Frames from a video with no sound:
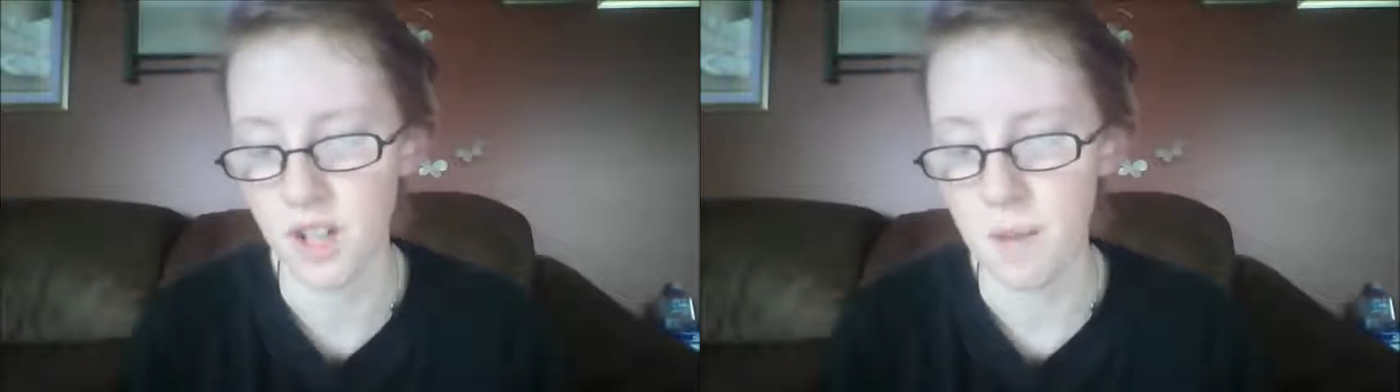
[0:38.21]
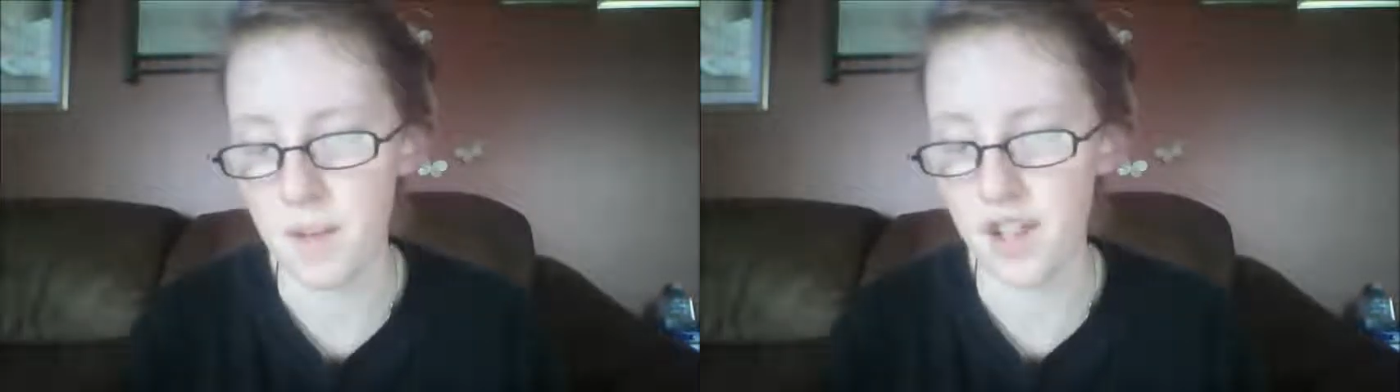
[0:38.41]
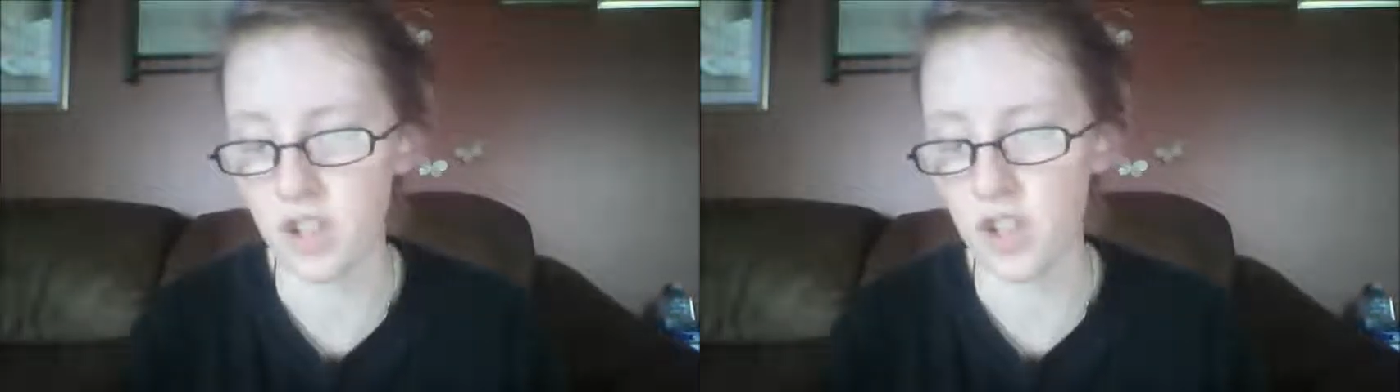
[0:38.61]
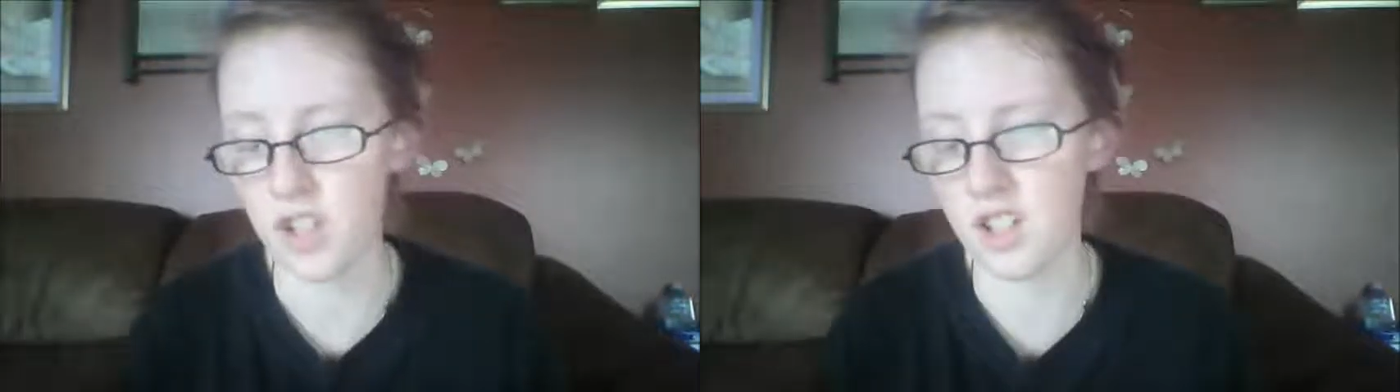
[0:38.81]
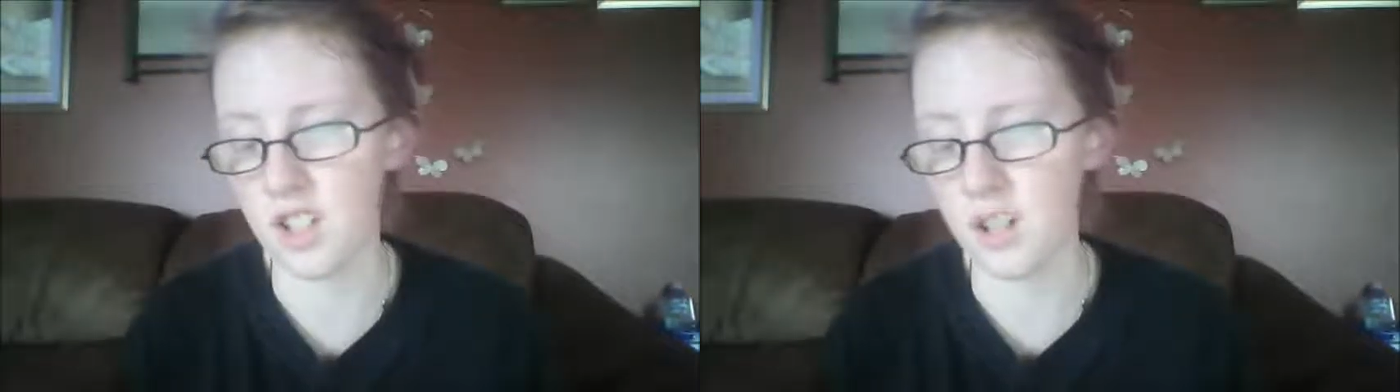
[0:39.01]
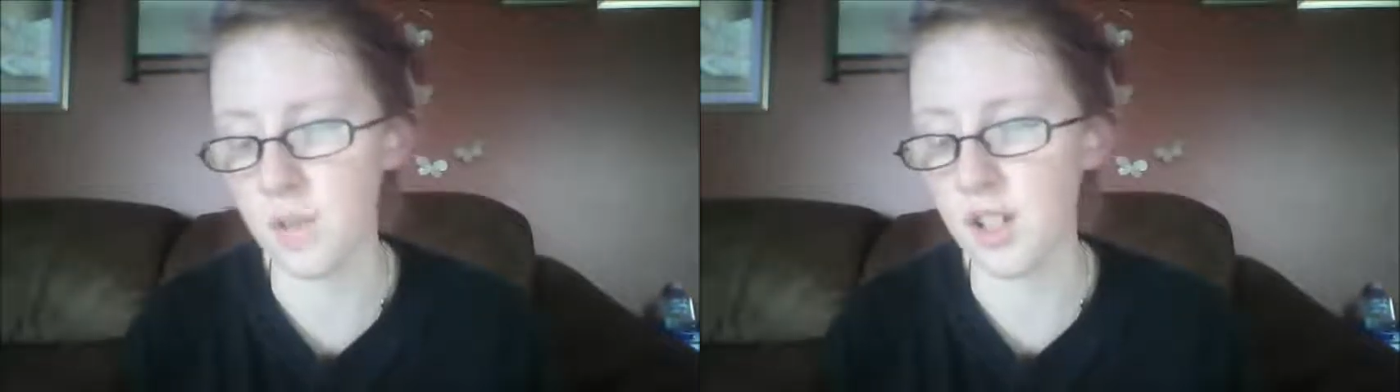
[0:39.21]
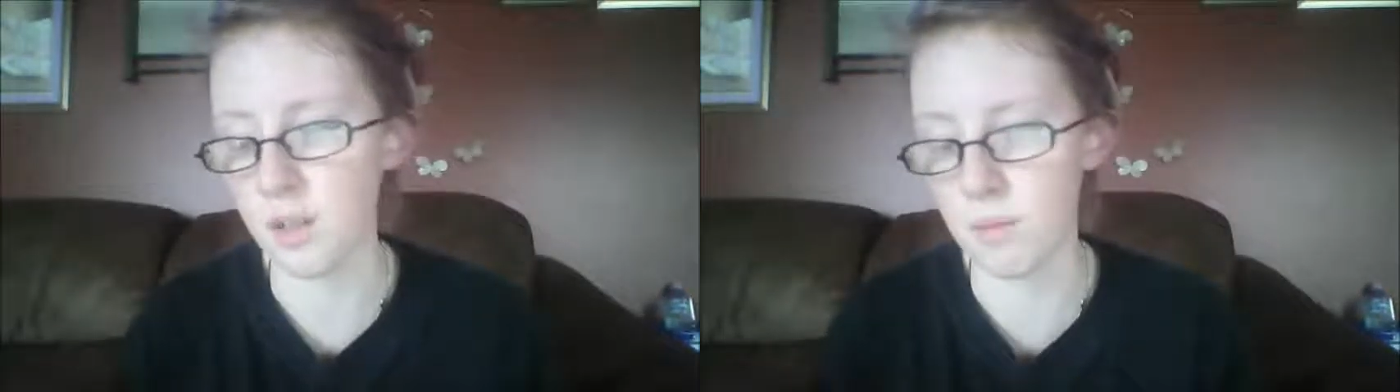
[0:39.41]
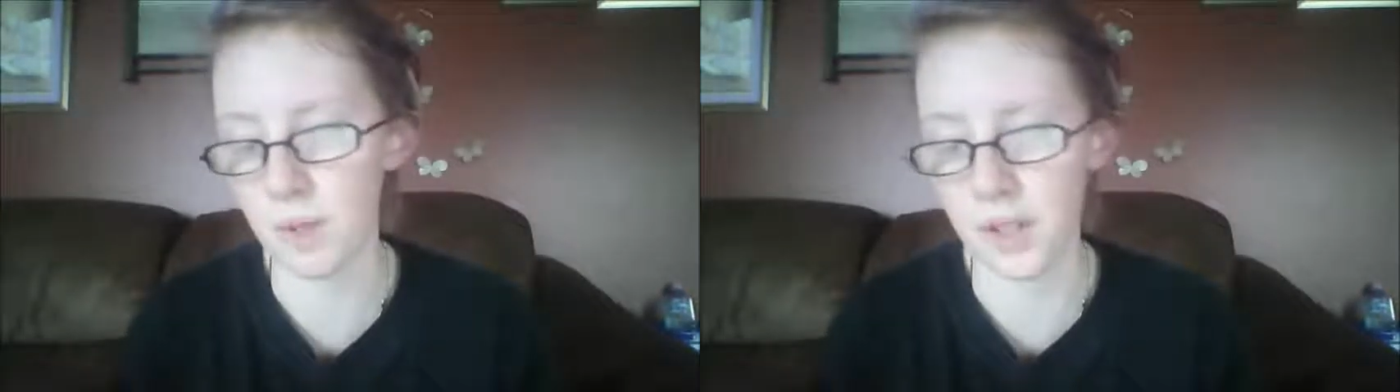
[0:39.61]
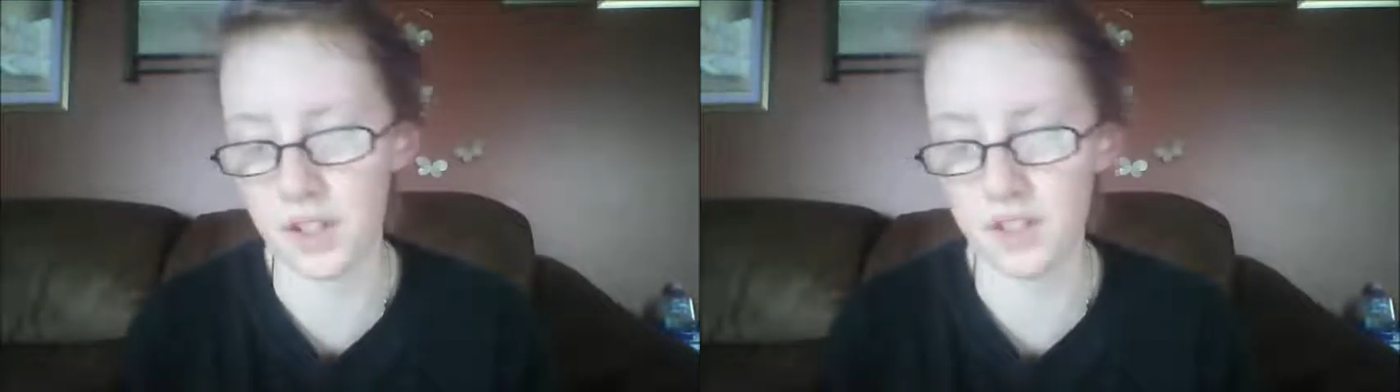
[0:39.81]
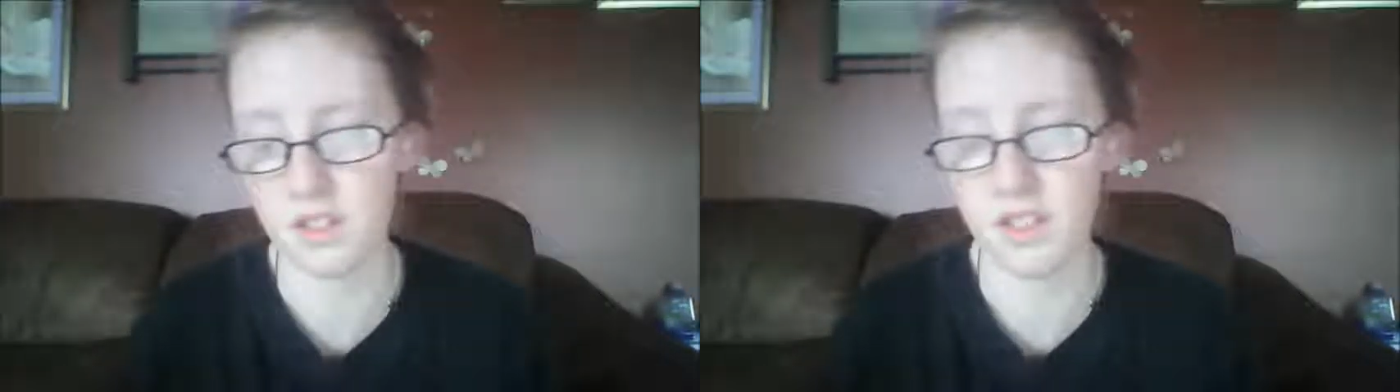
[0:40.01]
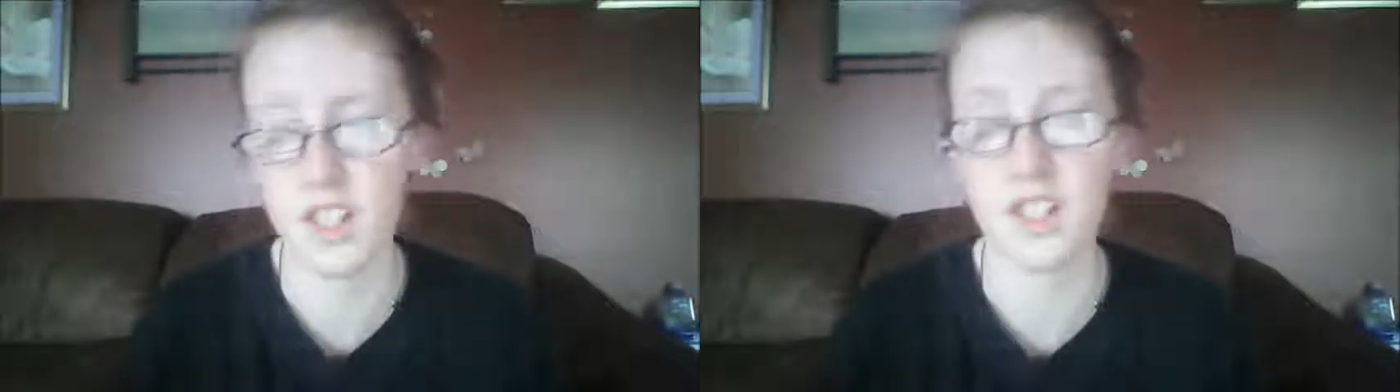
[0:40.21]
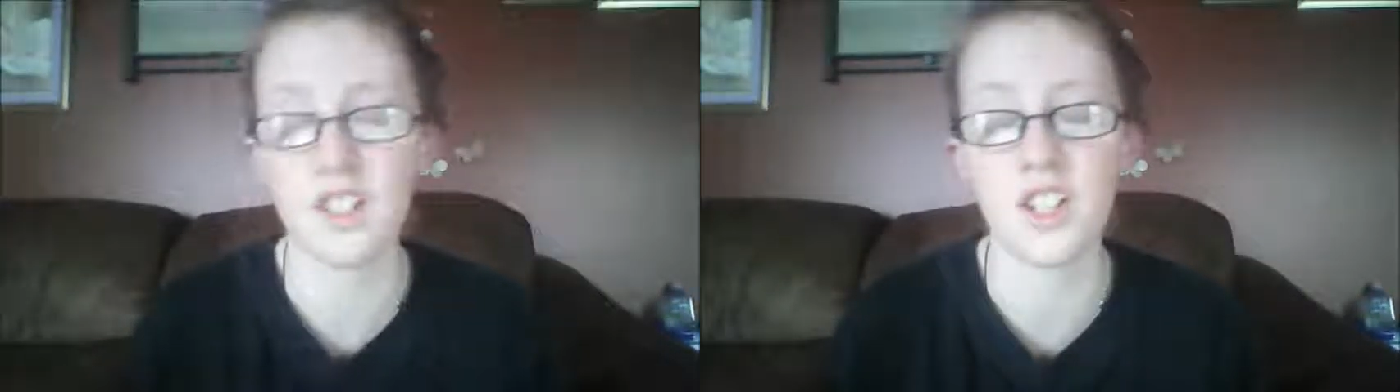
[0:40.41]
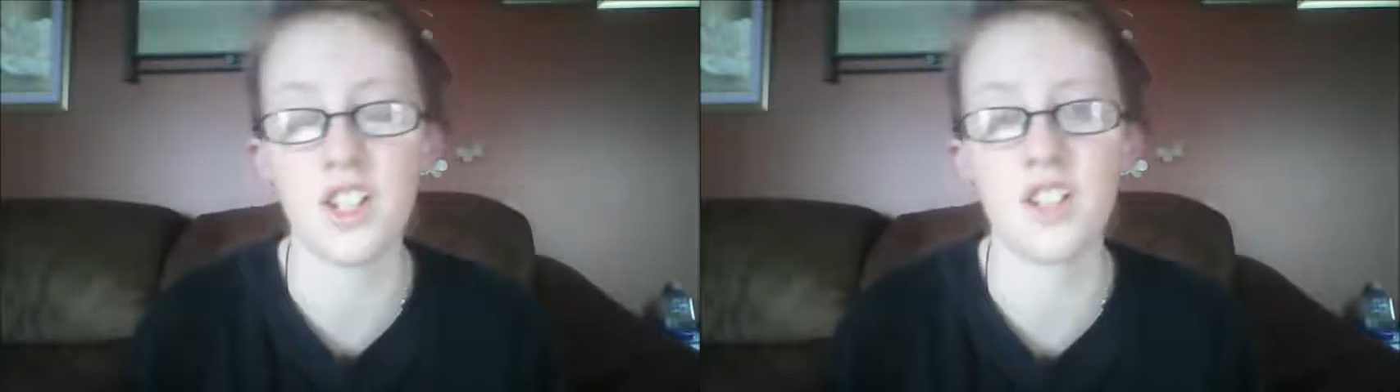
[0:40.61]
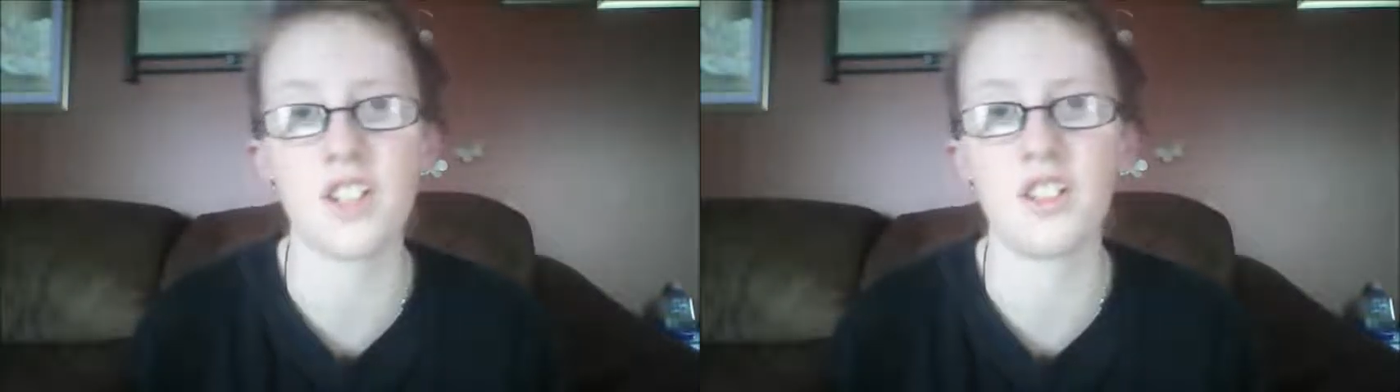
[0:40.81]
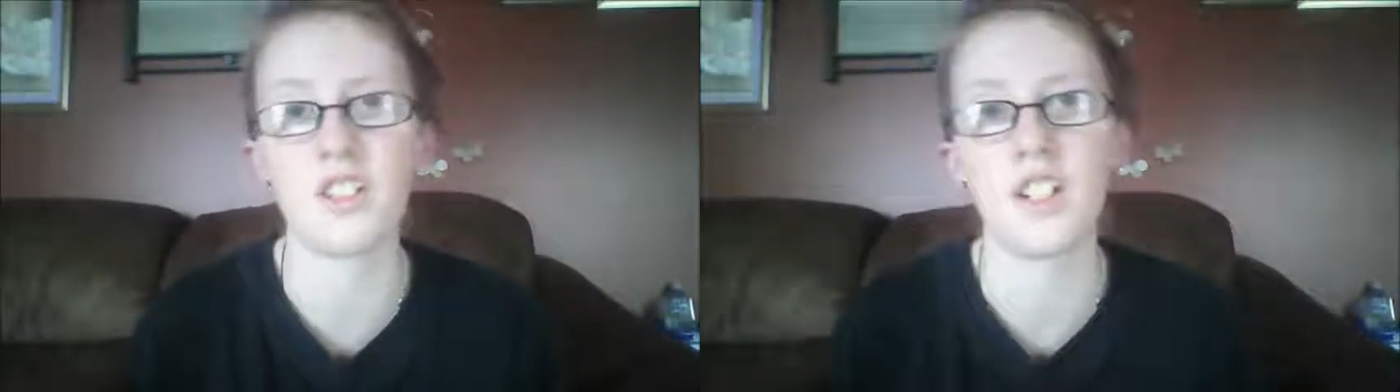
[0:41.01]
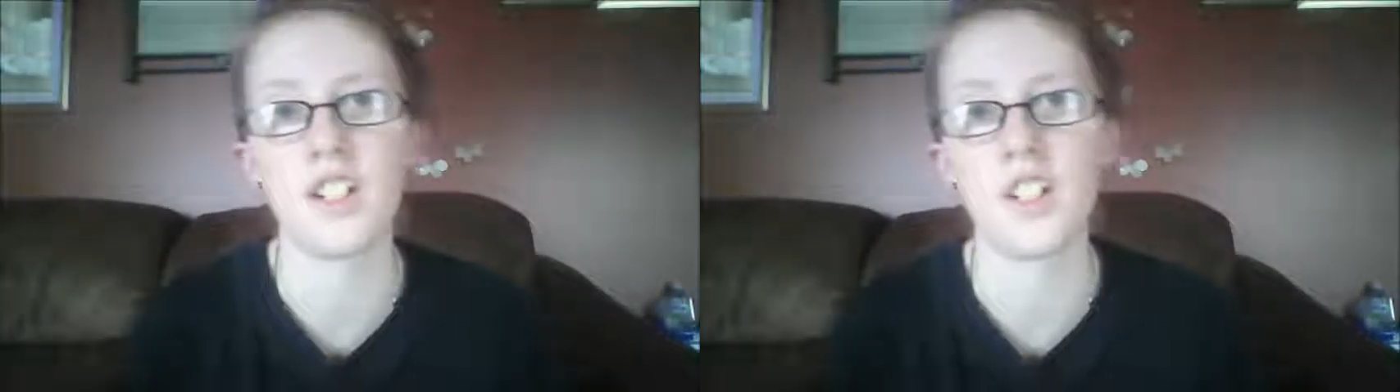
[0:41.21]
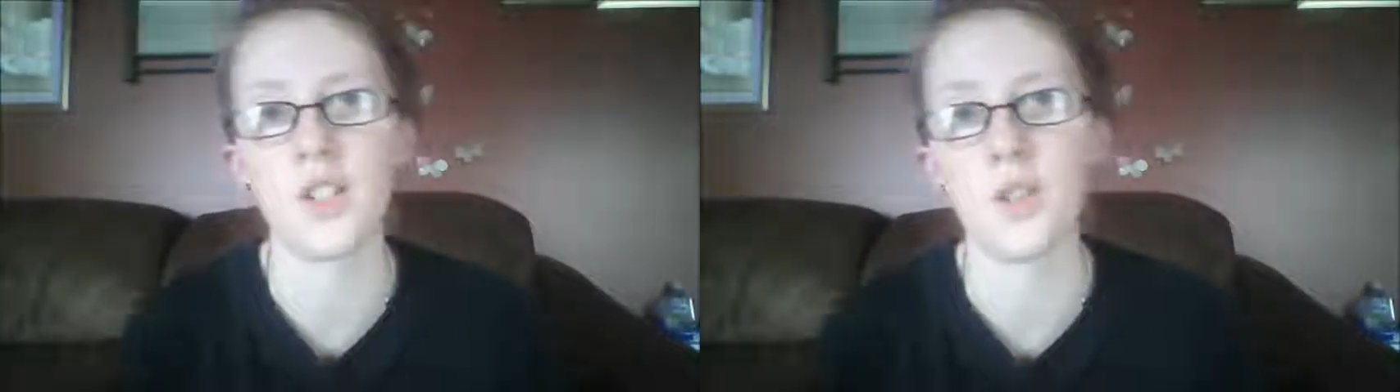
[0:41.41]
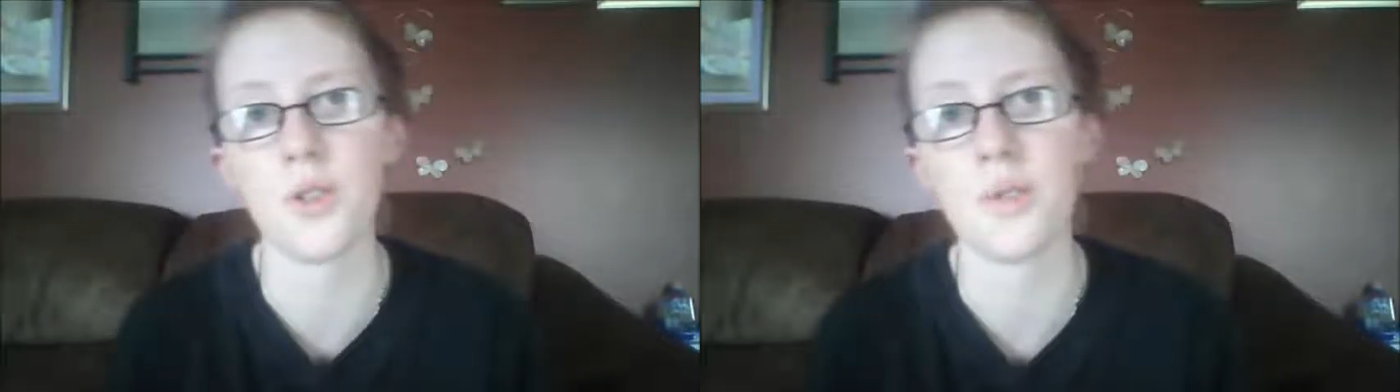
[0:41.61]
but our trust has become broken, and there's nothing I can do.